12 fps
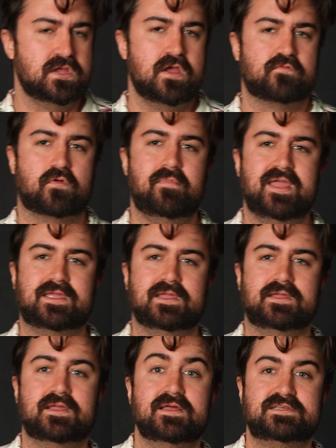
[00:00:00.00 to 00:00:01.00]
for
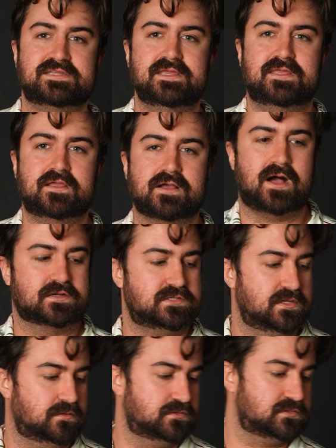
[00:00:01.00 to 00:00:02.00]
making tiki
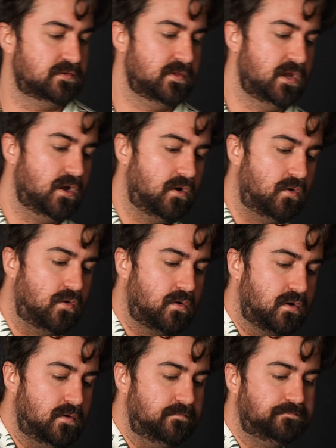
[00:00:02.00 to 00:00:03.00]
cocktails or